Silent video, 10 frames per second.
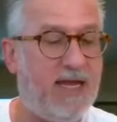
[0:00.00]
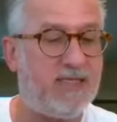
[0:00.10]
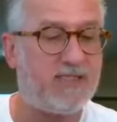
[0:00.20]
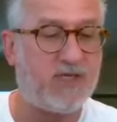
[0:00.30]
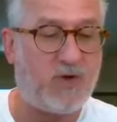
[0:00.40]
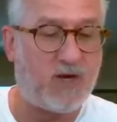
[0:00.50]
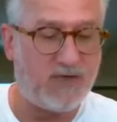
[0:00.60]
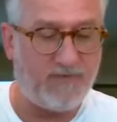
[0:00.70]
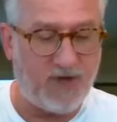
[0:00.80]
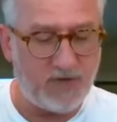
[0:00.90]
And so our
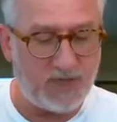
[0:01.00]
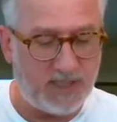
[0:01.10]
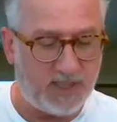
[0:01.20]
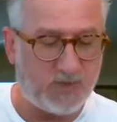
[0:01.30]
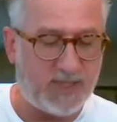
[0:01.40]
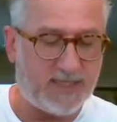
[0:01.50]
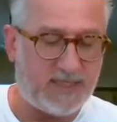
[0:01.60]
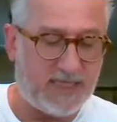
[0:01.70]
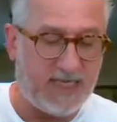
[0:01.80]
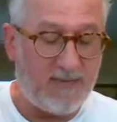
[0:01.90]
devotion is written
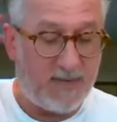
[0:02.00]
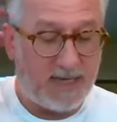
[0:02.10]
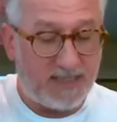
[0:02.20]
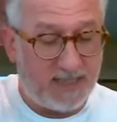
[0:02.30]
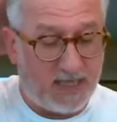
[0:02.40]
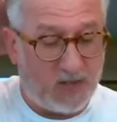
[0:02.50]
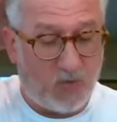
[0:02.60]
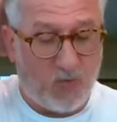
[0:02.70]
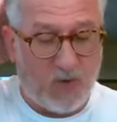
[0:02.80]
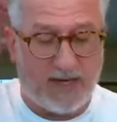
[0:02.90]
today by Doug
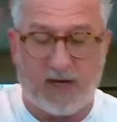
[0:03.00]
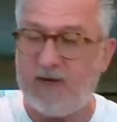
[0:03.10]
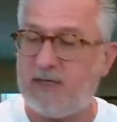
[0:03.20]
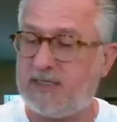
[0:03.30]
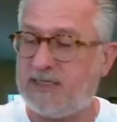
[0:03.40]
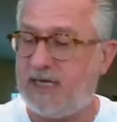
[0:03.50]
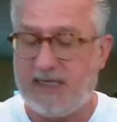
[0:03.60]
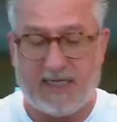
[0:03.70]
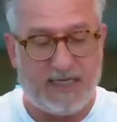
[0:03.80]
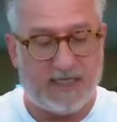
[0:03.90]
Winger.
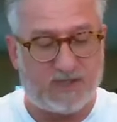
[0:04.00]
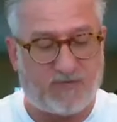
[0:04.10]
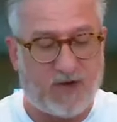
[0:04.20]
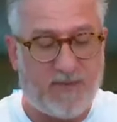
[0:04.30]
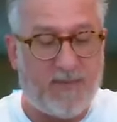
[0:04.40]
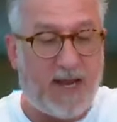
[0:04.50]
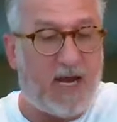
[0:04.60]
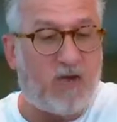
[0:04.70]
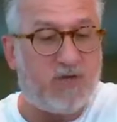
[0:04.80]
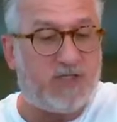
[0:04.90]
Doug is from
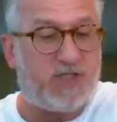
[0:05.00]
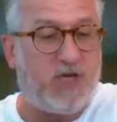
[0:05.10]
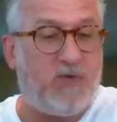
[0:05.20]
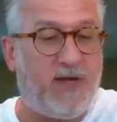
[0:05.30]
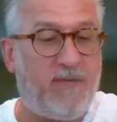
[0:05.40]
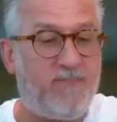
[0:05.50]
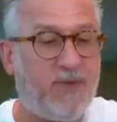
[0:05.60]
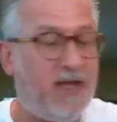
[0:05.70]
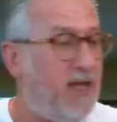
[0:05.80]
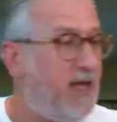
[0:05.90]
Arizona.
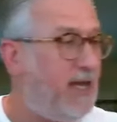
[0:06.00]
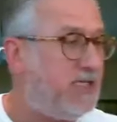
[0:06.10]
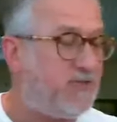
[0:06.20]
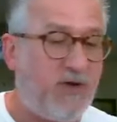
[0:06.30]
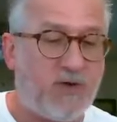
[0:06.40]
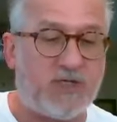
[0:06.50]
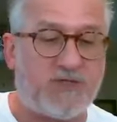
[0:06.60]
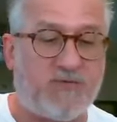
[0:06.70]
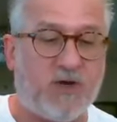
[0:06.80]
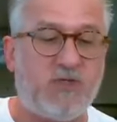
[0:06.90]
His
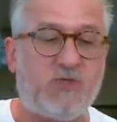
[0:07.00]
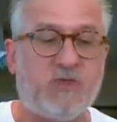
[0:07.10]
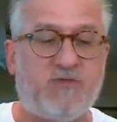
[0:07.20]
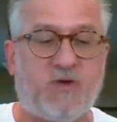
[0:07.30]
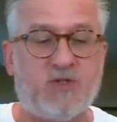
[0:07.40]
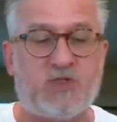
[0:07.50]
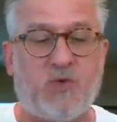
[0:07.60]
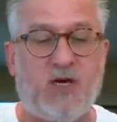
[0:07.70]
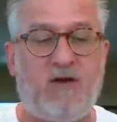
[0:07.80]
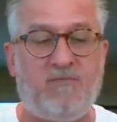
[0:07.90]
focus verse was verse
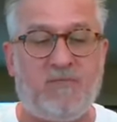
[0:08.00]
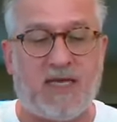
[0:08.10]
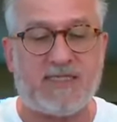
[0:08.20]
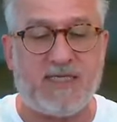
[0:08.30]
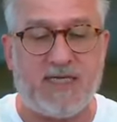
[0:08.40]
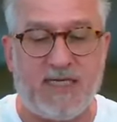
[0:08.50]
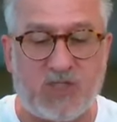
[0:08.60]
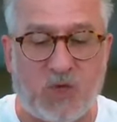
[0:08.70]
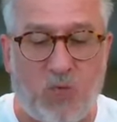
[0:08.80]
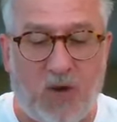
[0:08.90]
12. "Blessed
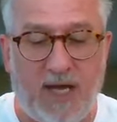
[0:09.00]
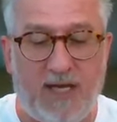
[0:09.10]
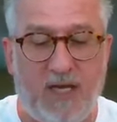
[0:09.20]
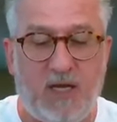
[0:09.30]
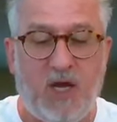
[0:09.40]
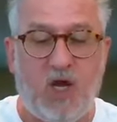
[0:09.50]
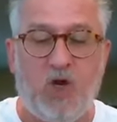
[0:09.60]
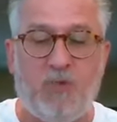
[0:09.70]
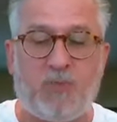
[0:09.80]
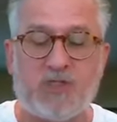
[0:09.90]
is the one
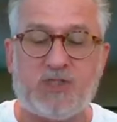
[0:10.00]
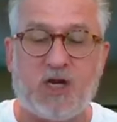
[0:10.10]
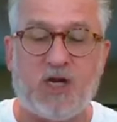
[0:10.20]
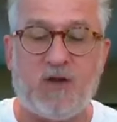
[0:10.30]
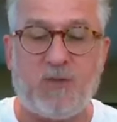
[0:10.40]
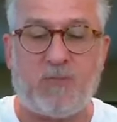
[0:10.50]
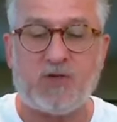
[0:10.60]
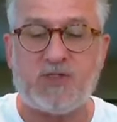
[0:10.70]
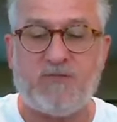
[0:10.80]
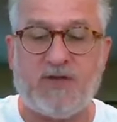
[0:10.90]
who
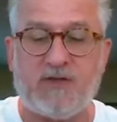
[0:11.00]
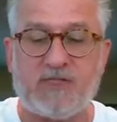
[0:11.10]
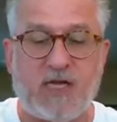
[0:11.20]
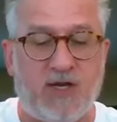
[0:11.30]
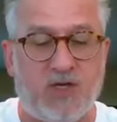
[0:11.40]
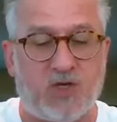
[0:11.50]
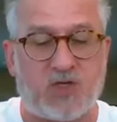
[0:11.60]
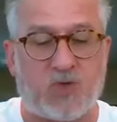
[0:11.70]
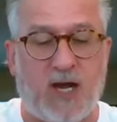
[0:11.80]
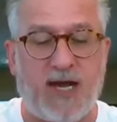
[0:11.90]
perseveres under
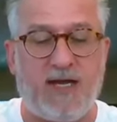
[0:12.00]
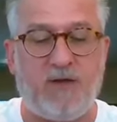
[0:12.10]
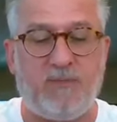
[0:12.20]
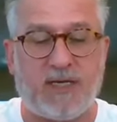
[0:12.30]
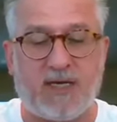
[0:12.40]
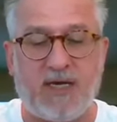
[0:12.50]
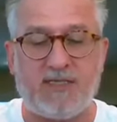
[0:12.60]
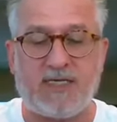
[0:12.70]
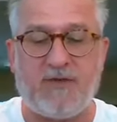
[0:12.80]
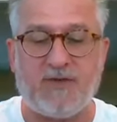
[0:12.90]
trial,
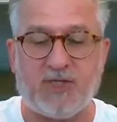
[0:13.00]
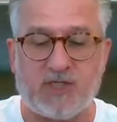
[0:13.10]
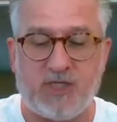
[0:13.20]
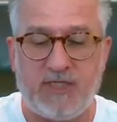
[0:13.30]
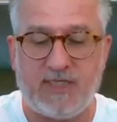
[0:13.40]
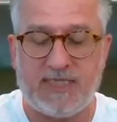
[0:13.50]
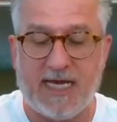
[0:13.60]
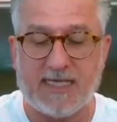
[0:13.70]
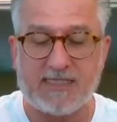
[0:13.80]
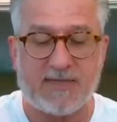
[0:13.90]
because having stood the
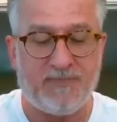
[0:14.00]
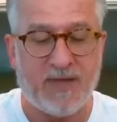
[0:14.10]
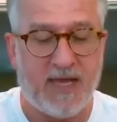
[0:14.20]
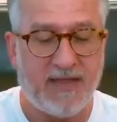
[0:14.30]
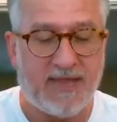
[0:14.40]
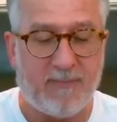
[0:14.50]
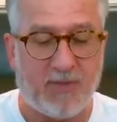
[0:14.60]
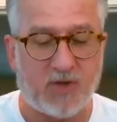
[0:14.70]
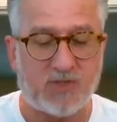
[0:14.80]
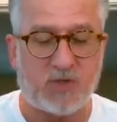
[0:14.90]
test, that
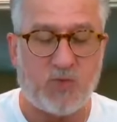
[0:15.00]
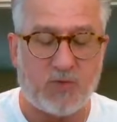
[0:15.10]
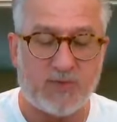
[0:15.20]
person